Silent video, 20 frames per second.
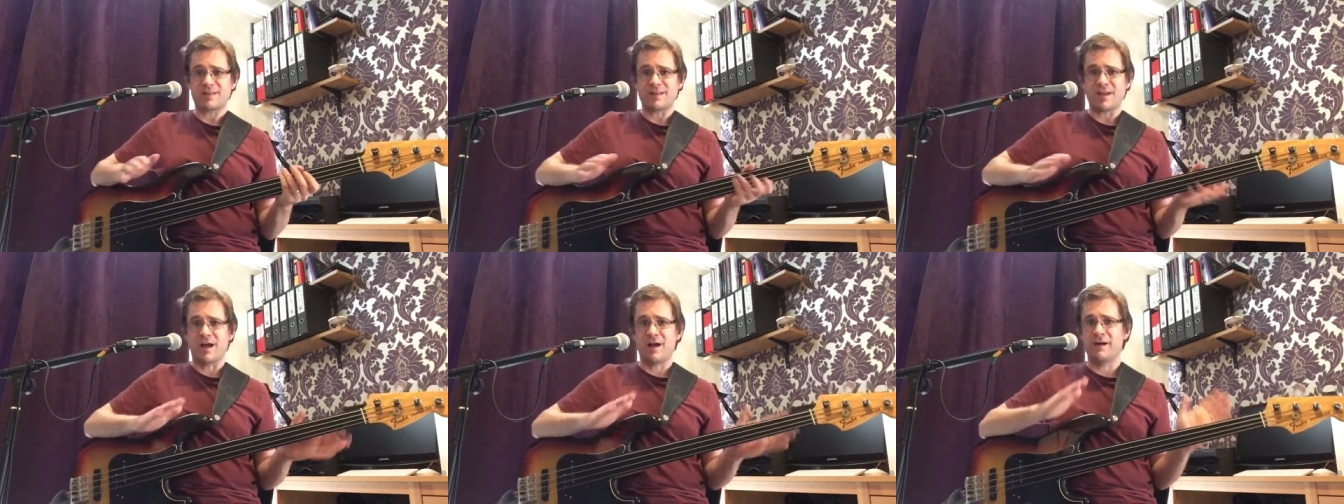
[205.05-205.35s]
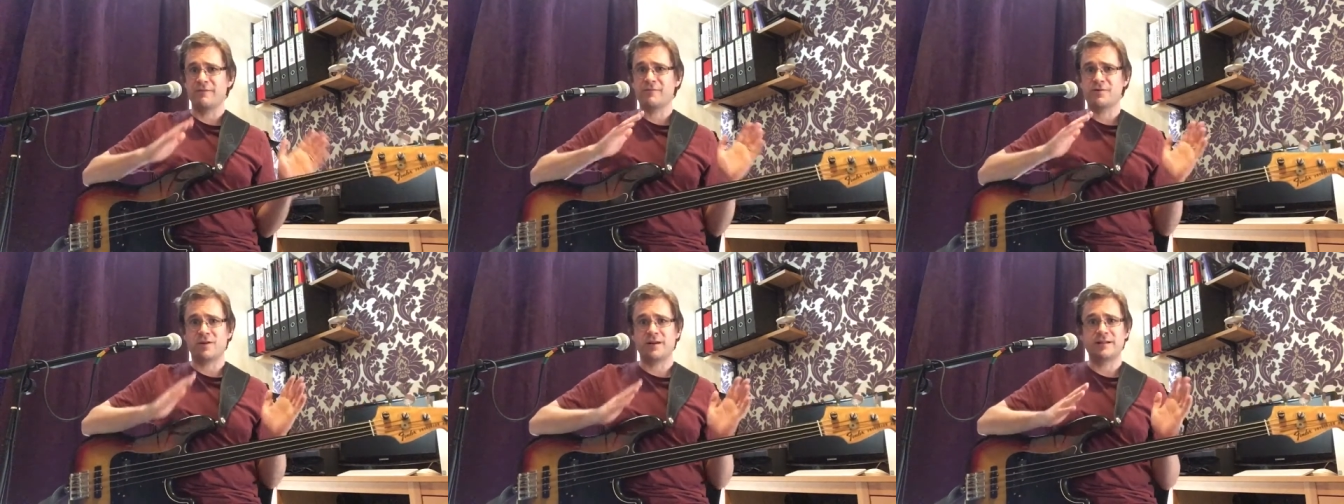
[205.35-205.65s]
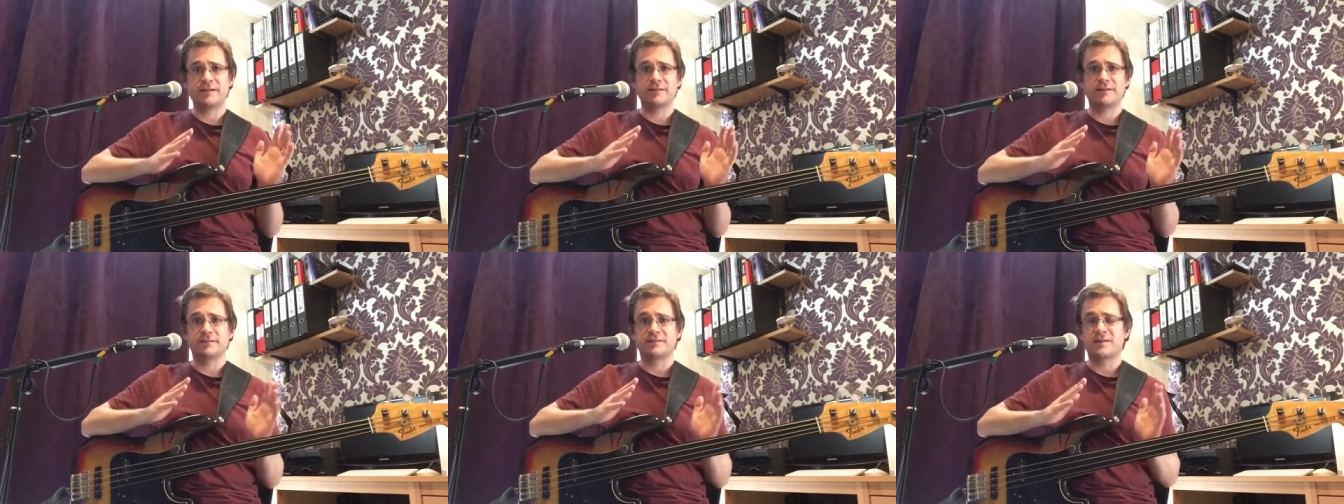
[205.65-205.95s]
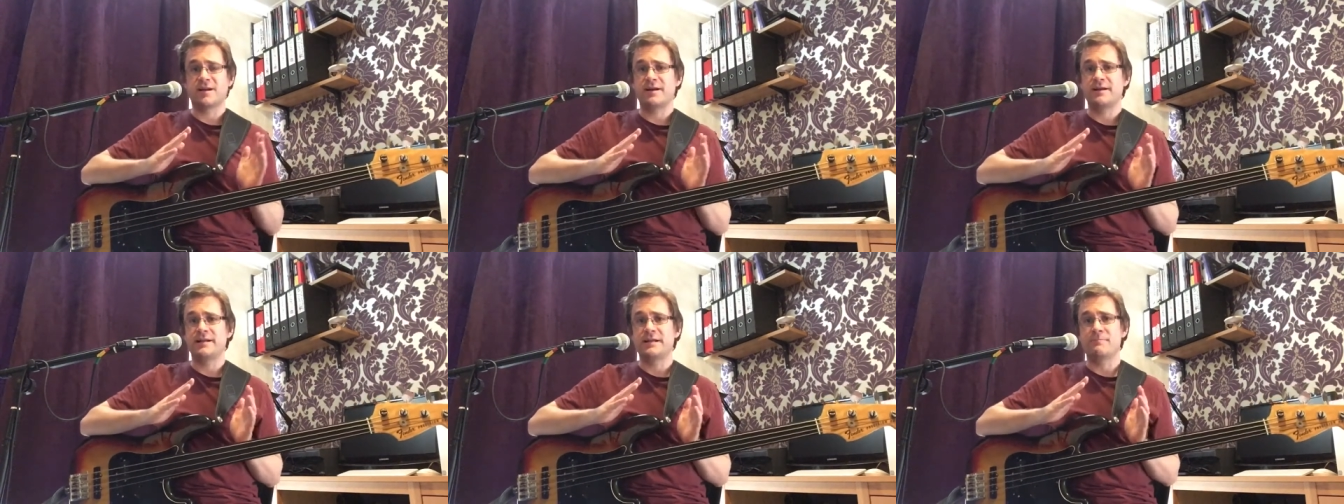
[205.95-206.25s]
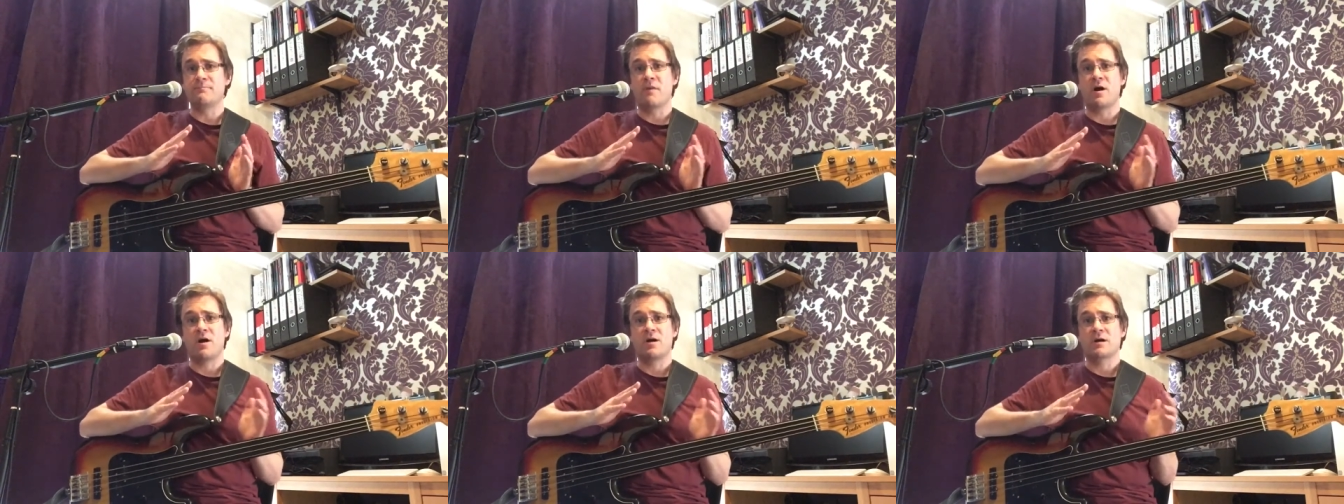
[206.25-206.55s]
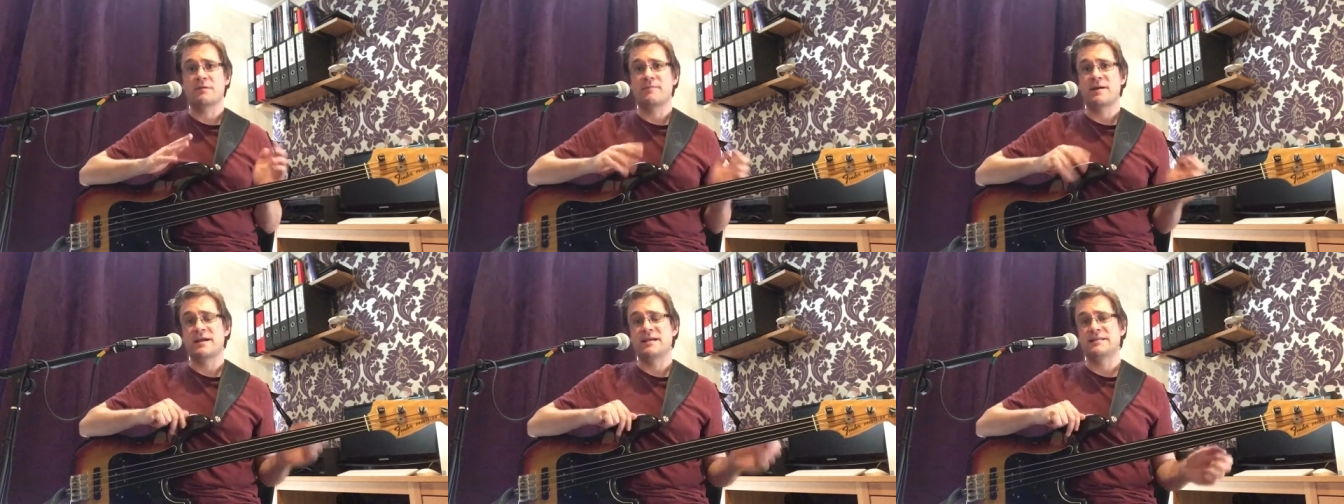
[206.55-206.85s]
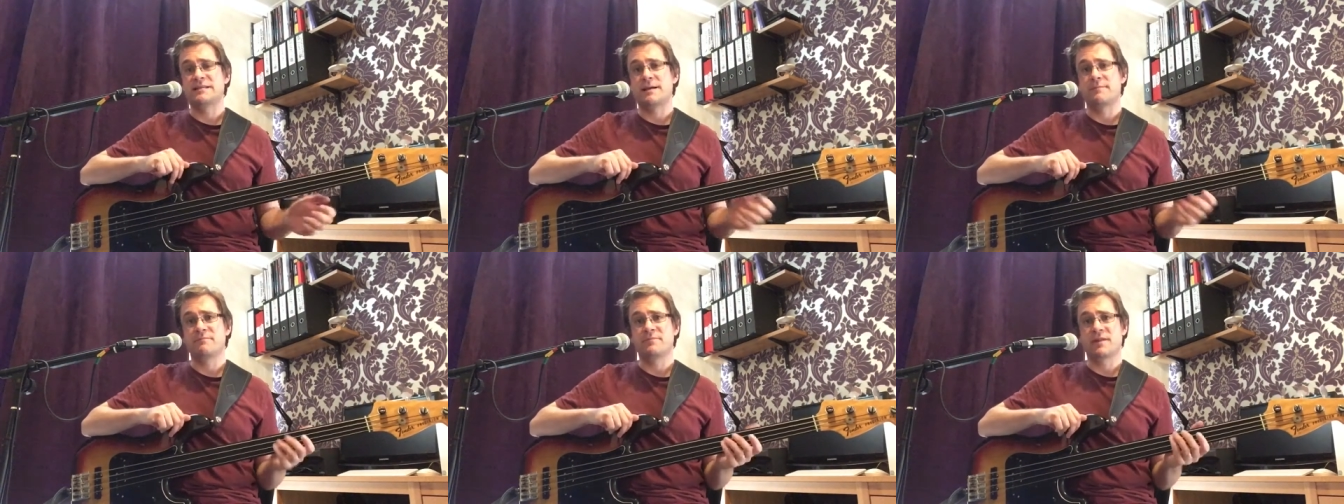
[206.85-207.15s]
I've got a little tiny Mark bass
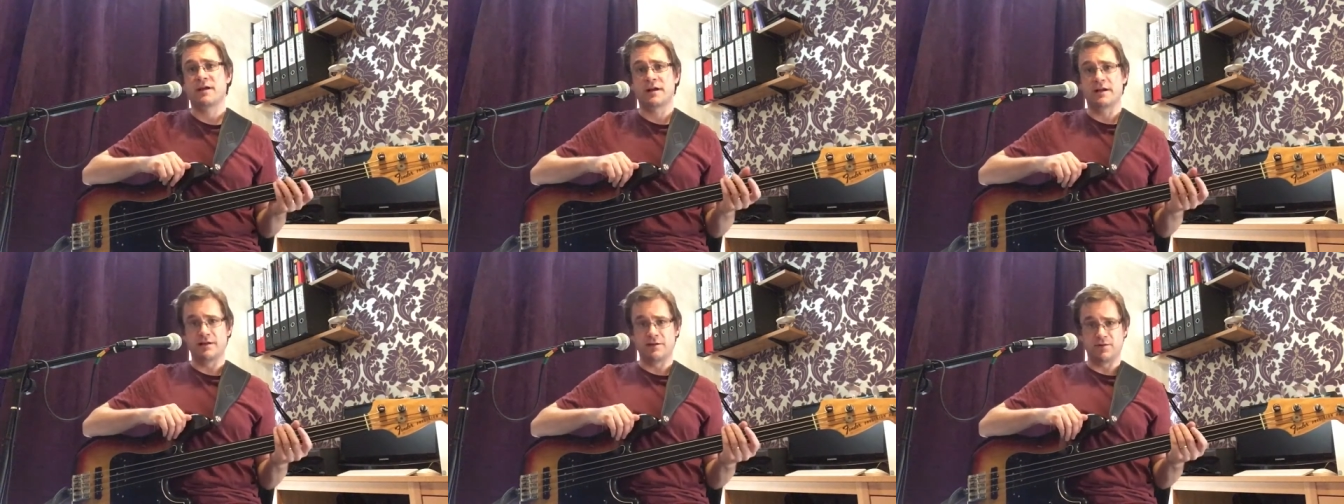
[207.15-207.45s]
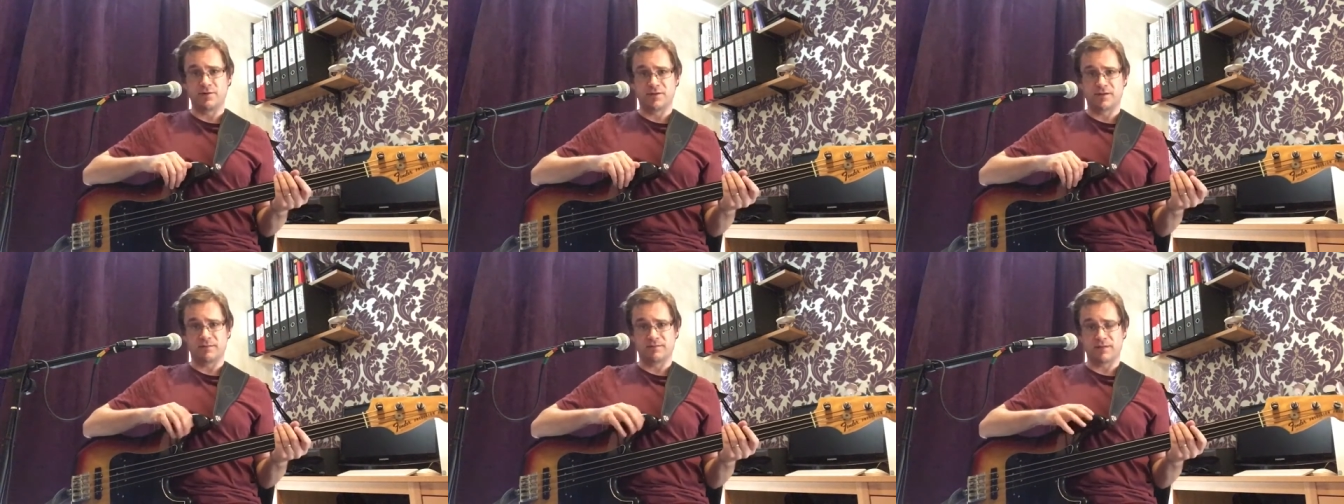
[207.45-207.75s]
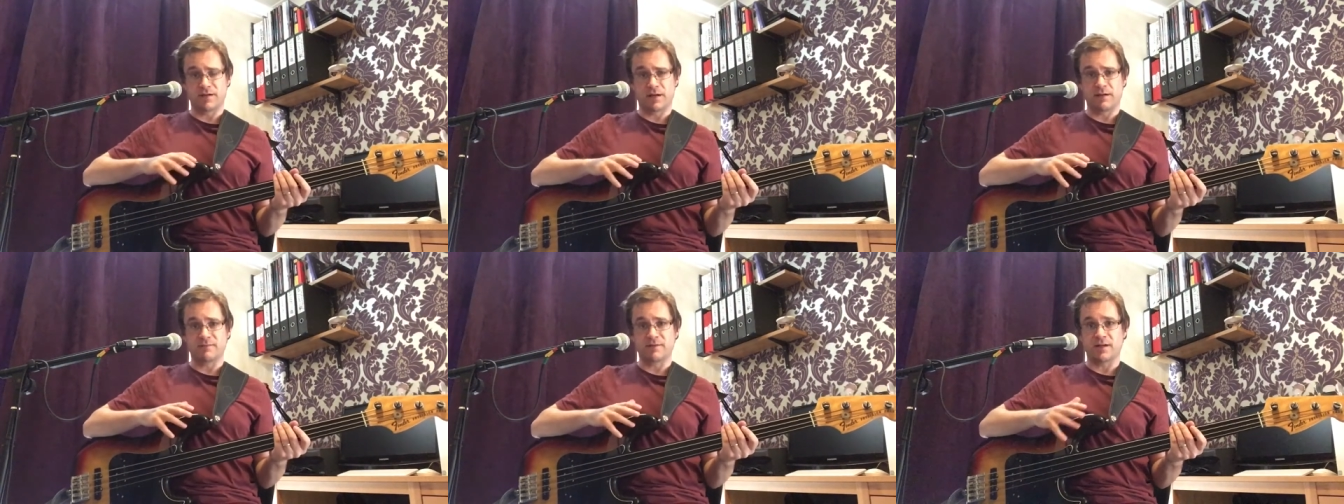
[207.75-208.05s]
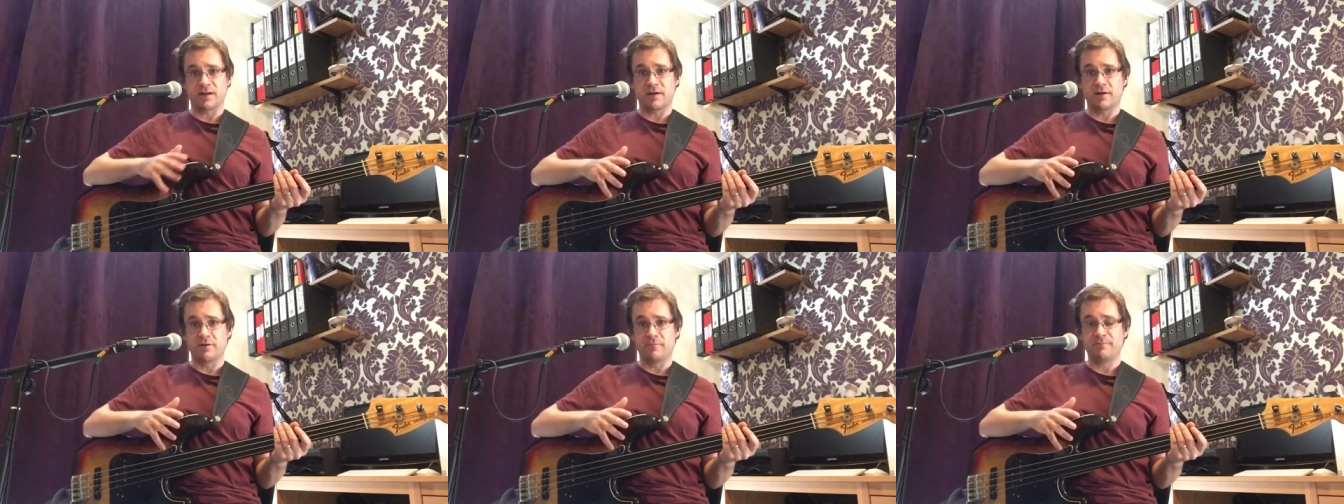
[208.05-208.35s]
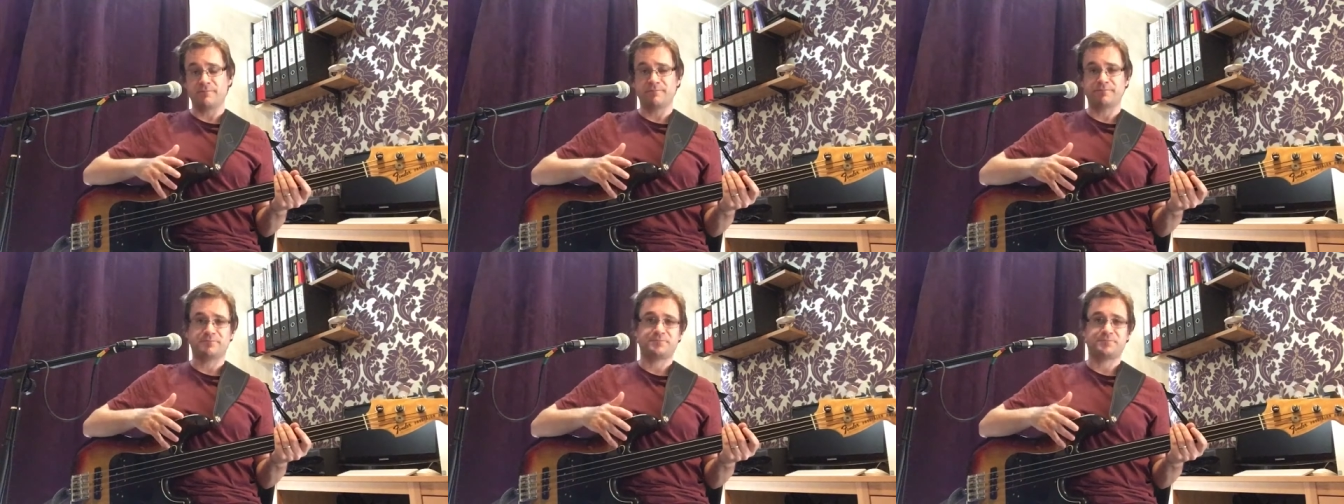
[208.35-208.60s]
amp that I use sometimes at home.